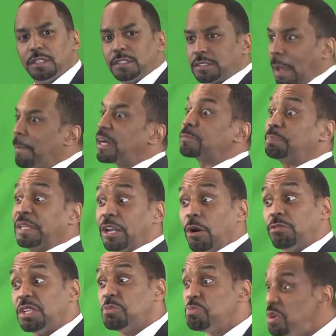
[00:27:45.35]
So I must be the
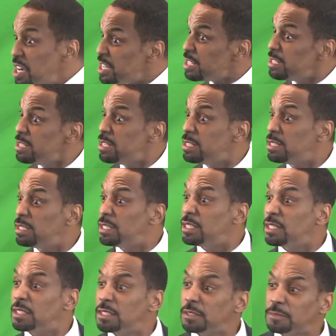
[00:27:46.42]
only one.
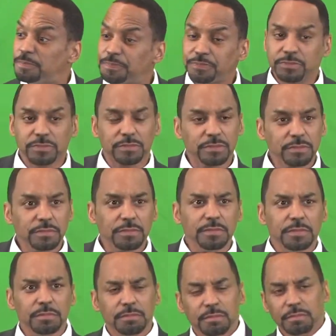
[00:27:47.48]
Amen.
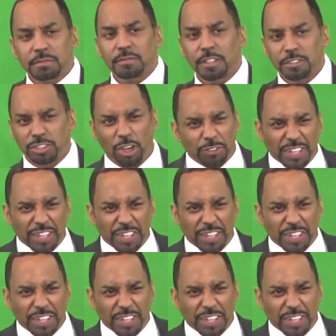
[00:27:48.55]
So